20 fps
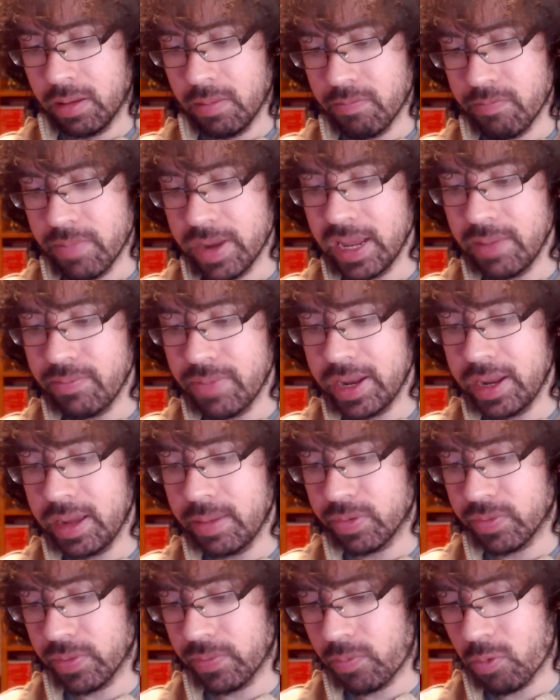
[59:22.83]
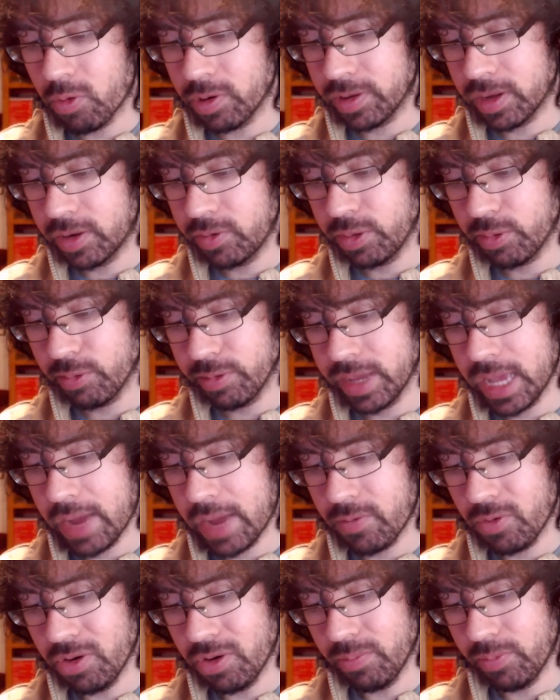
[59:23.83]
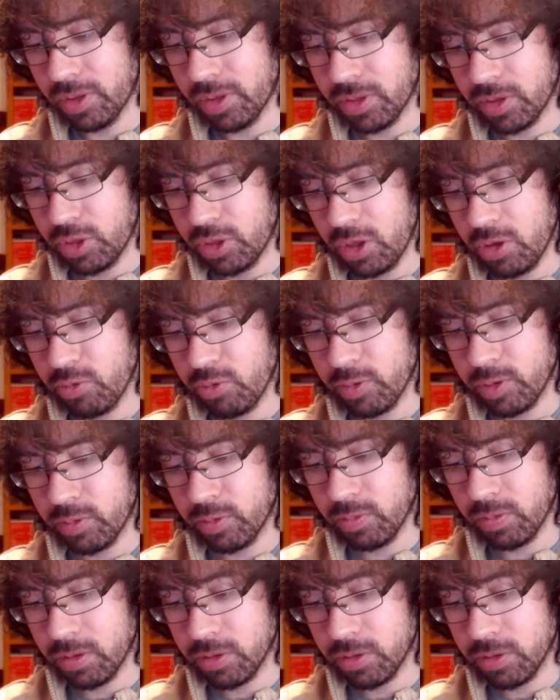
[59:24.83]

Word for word: Many mediums from foreign countries were gathered, but the situation,